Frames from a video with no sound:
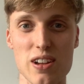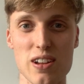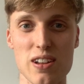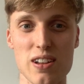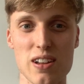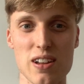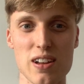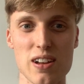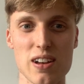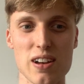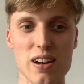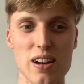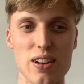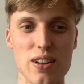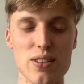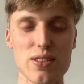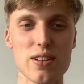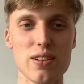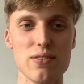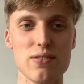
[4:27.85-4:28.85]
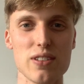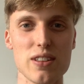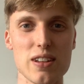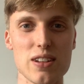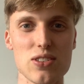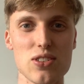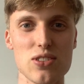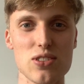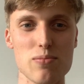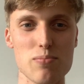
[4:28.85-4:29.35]
And I think for
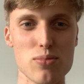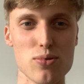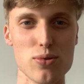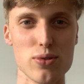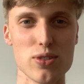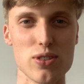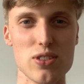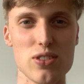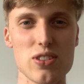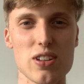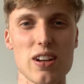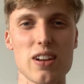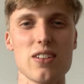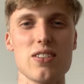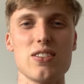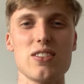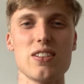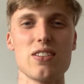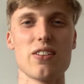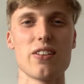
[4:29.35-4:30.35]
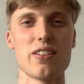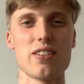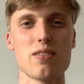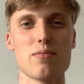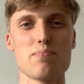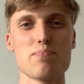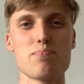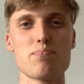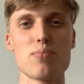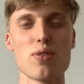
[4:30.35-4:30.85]
this, it's important to consider like
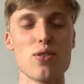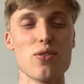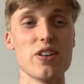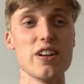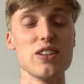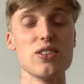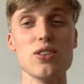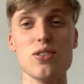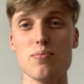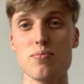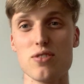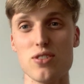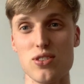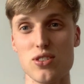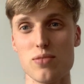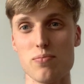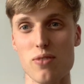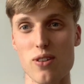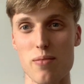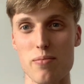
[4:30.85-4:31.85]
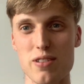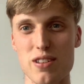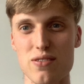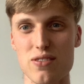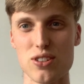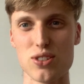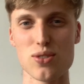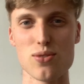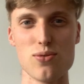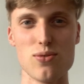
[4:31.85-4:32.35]
the Pareto principle, I believe
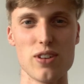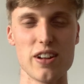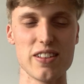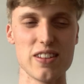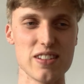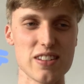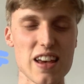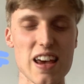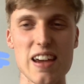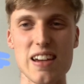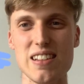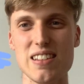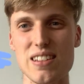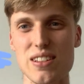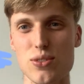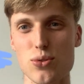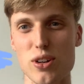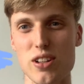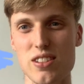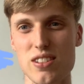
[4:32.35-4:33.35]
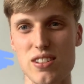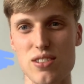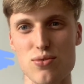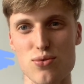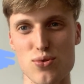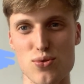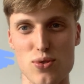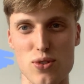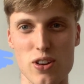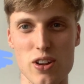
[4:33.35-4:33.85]
it's called, like this 80-20
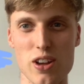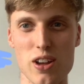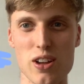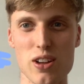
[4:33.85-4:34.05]
rule.